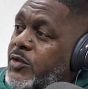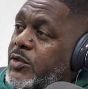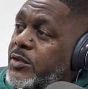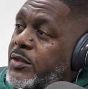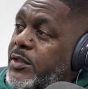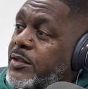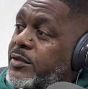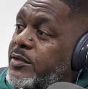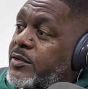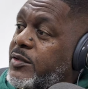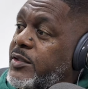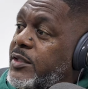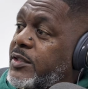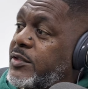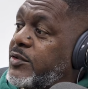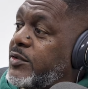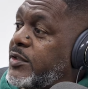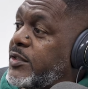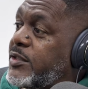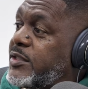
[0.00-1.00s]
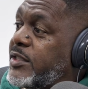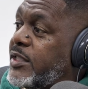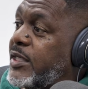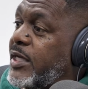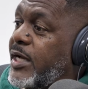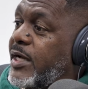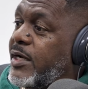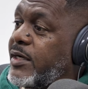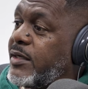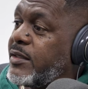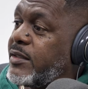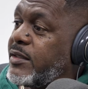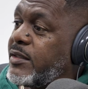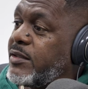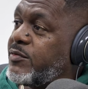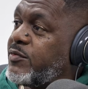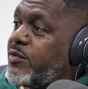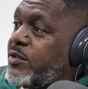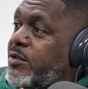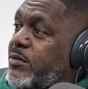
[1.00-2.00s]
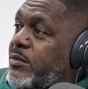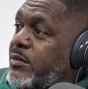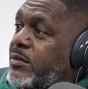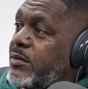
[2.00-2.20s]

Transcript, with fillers: to charge for something. You didn't see our interview?